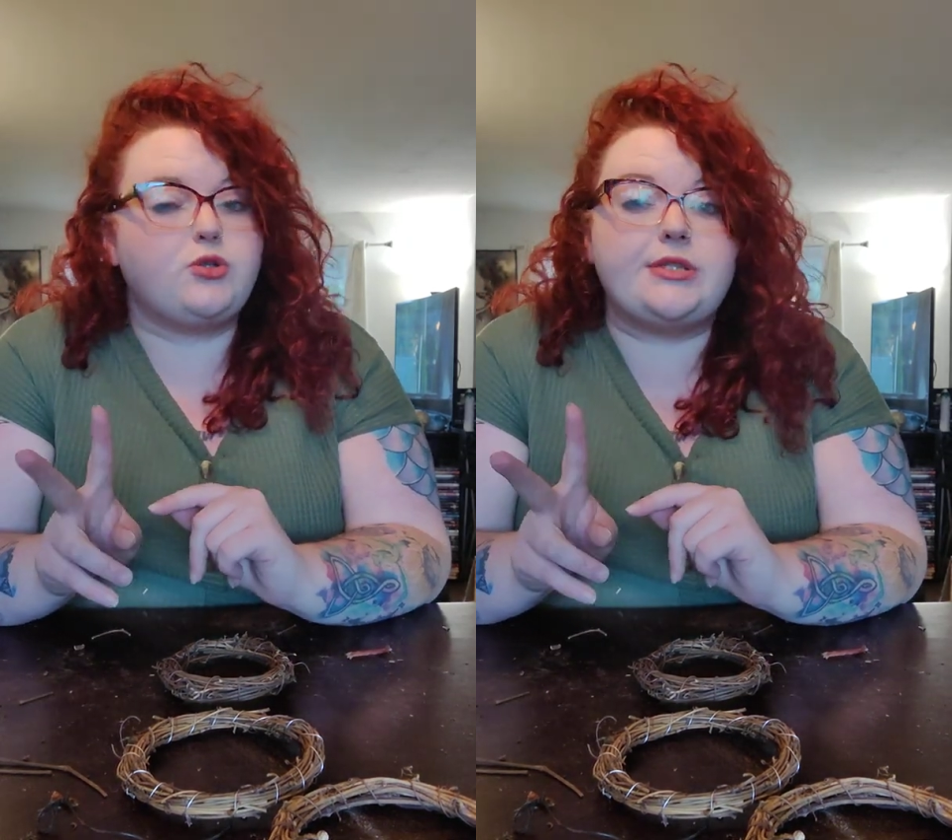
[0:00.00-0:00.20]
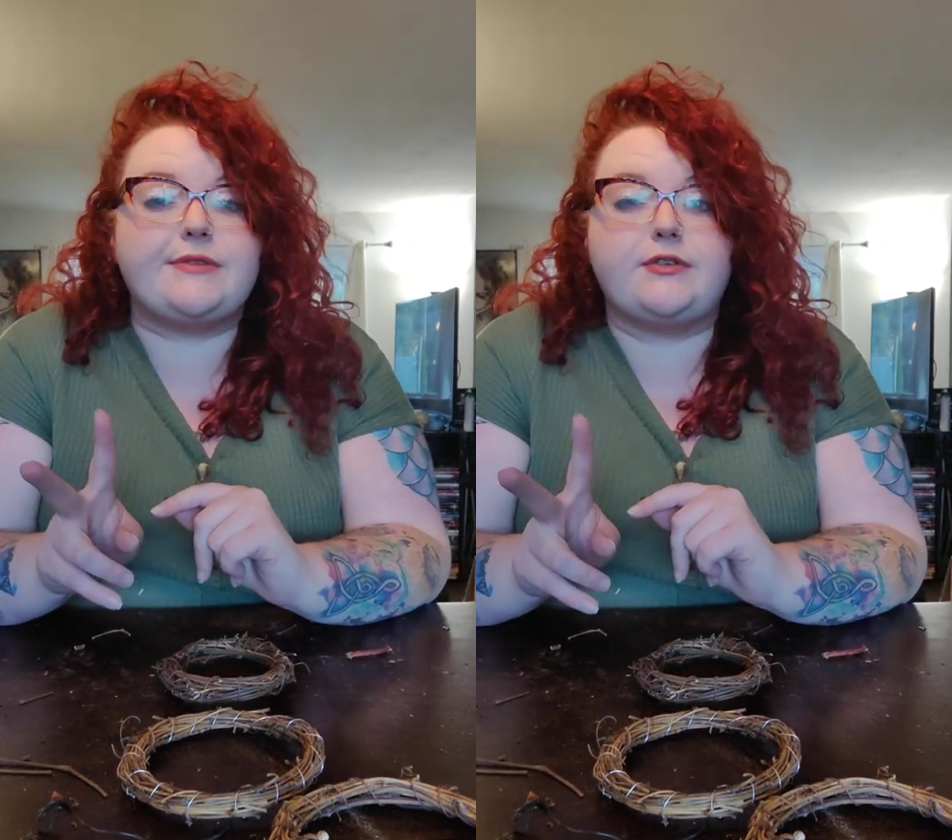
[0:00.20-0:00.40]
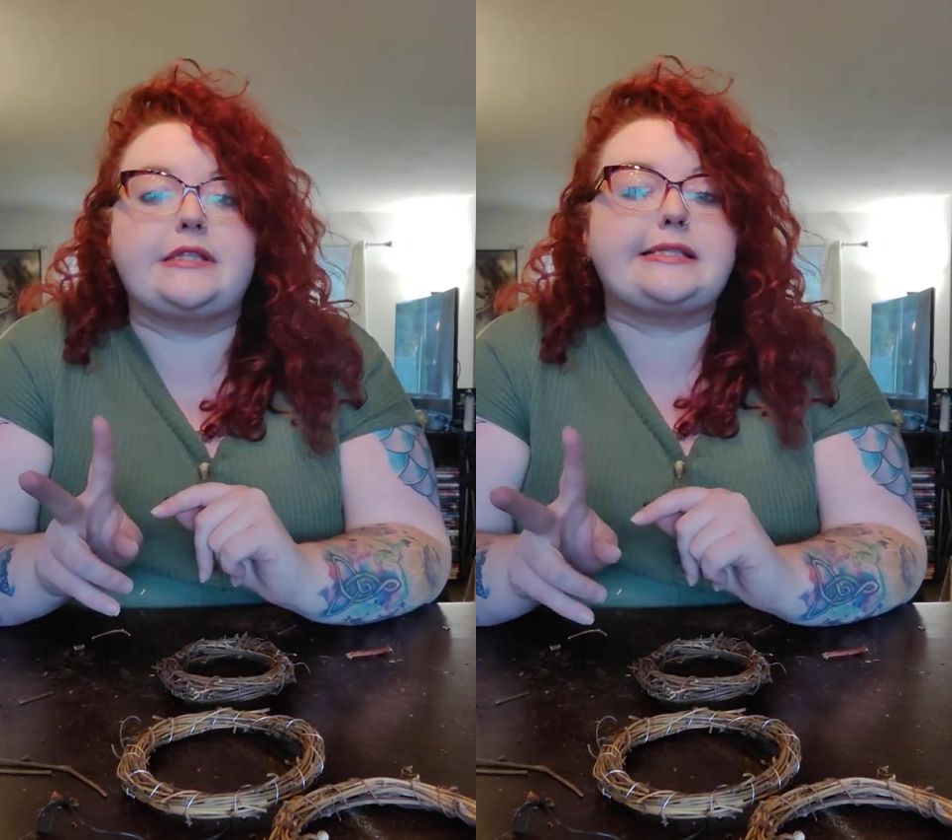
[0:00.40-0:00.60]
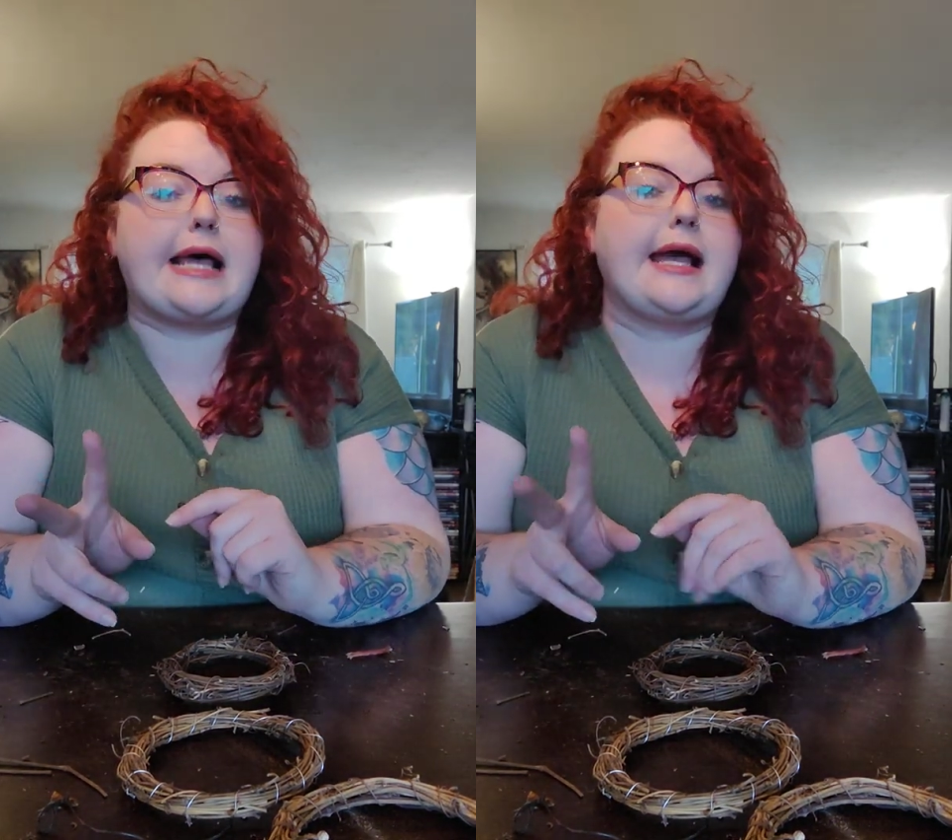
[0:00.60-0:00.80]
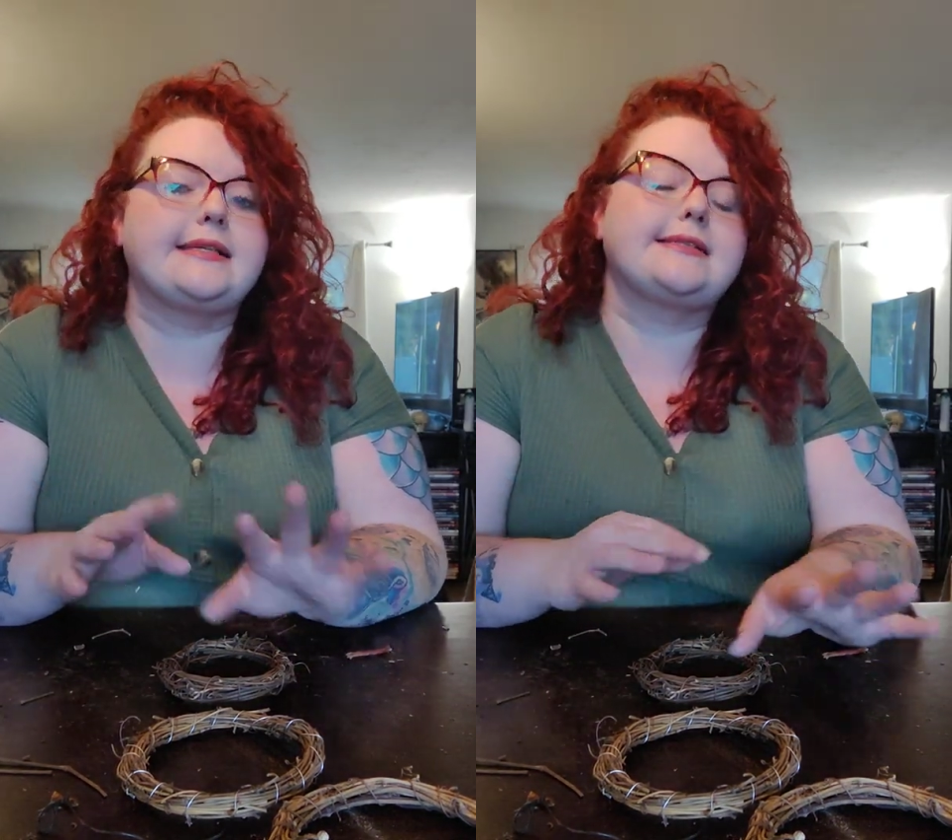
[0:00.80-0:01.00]
two different
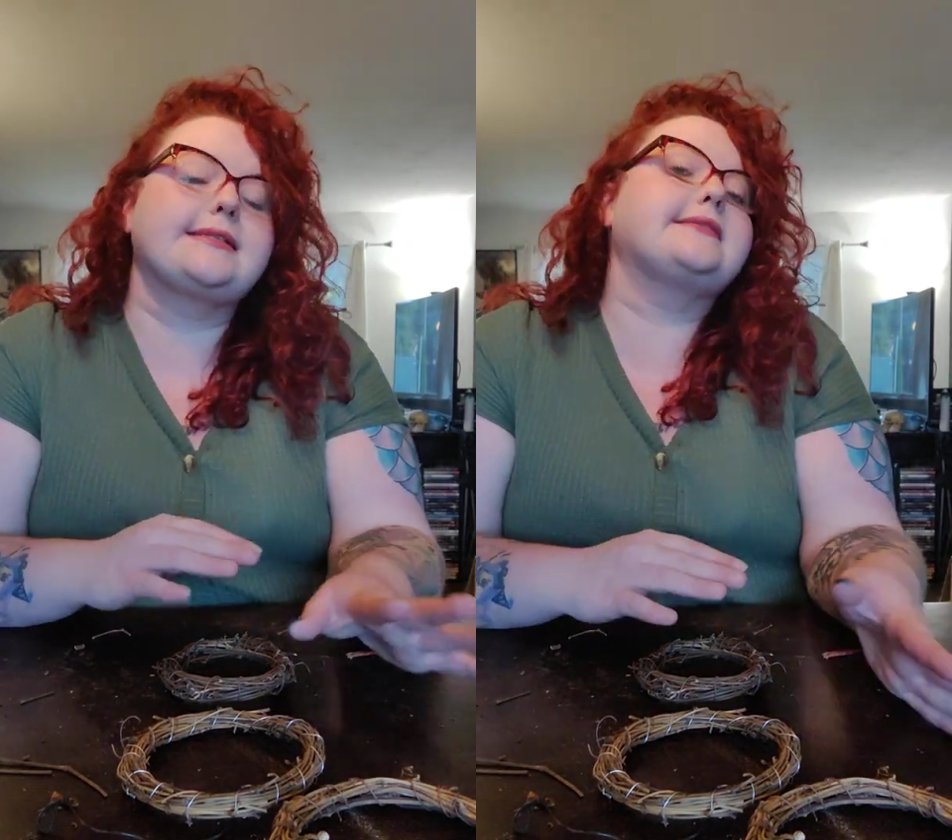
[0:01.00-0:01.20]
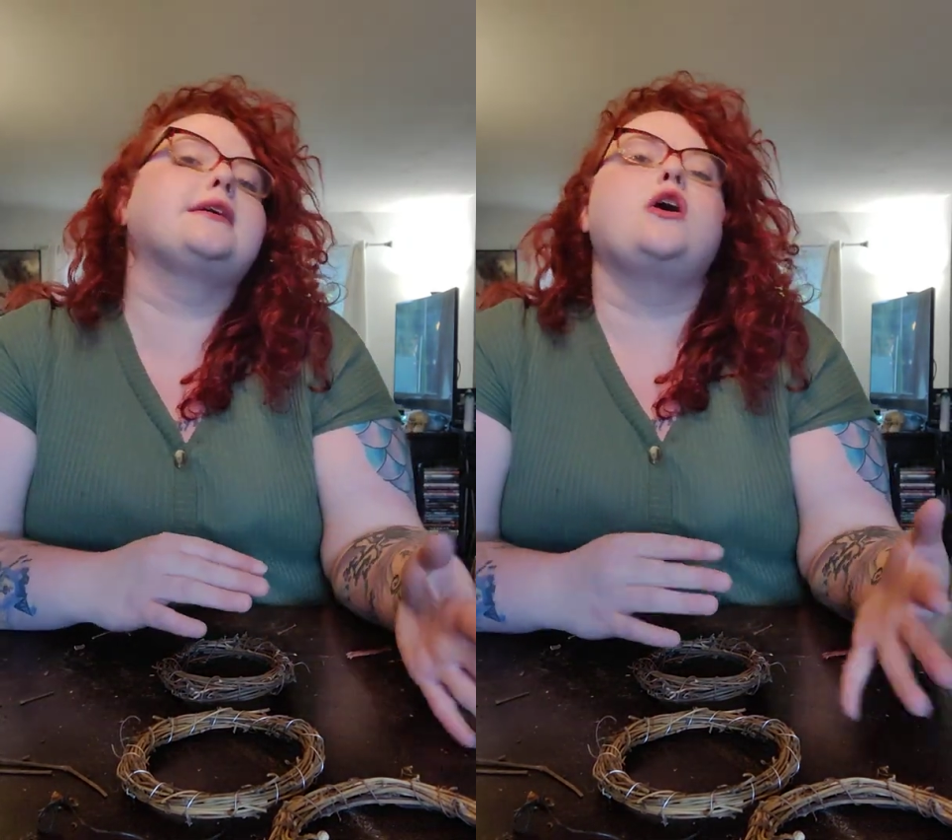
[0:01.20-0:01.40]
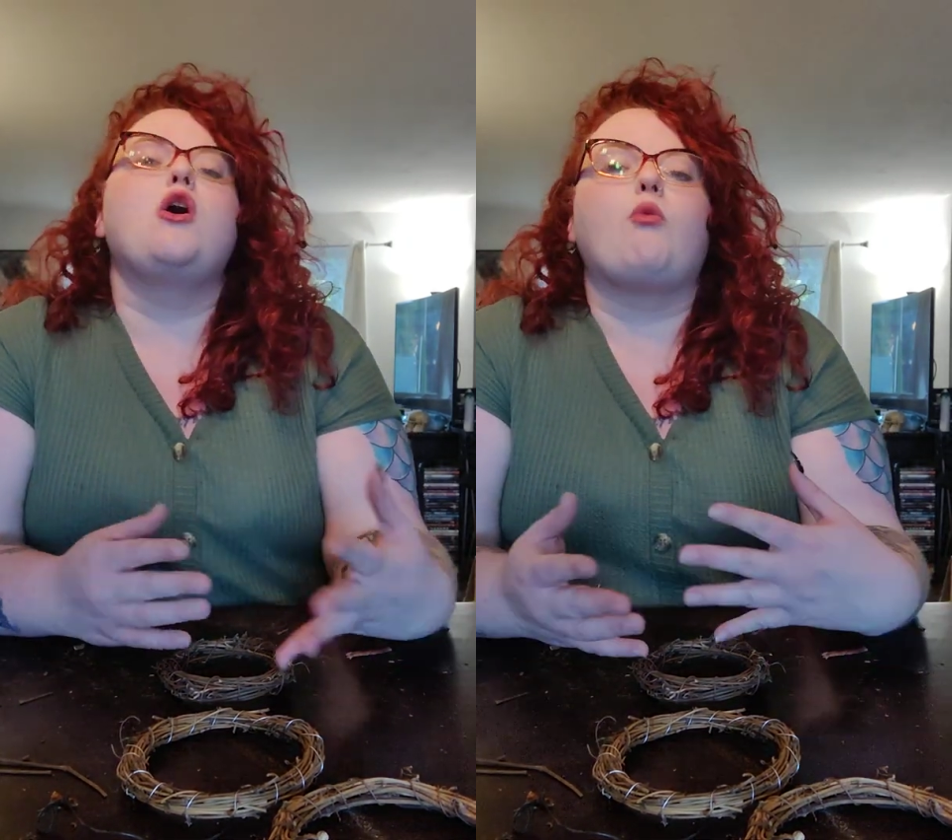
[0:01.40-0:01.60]
sizes.